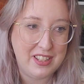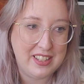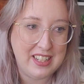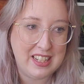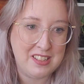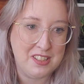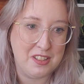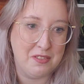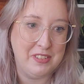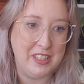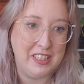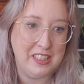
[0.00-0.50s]

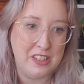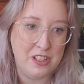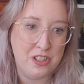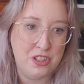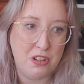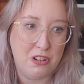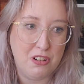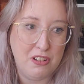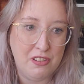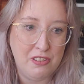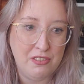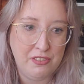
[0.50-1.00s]
that's
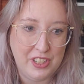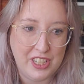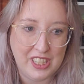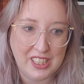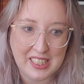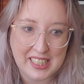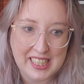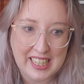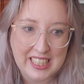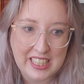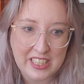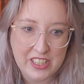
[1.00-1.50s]
so
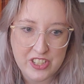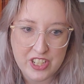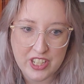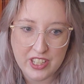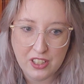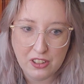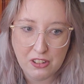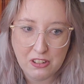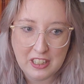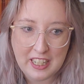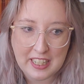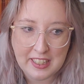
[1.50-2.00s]
infuriating
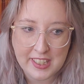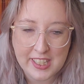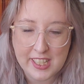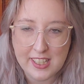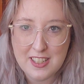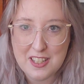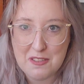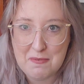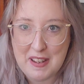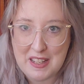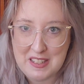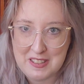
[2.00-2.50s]
too. Like
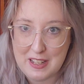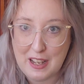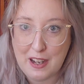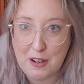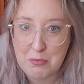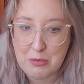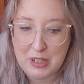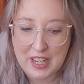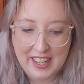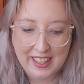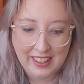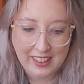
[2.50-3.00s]
kids mess
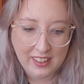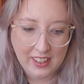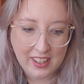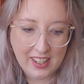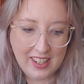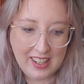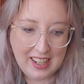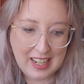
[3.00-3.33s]
up, right?